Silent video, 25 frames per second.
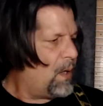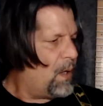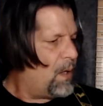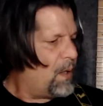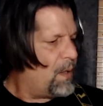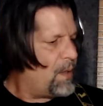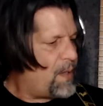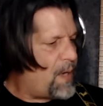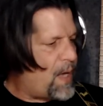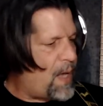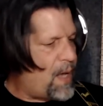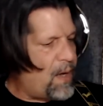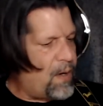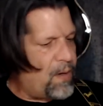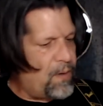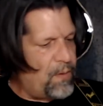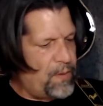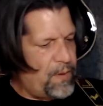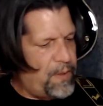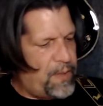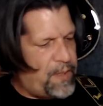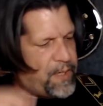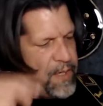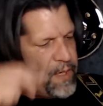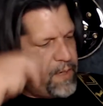now
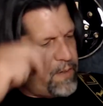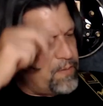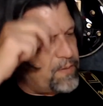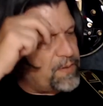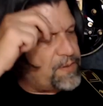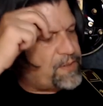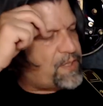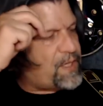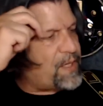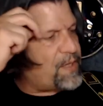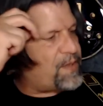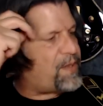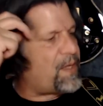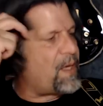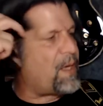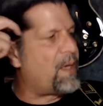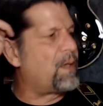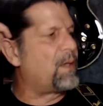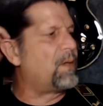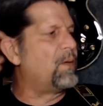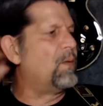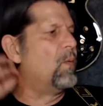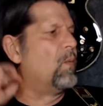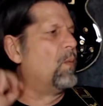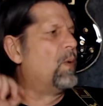here's the
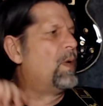thing.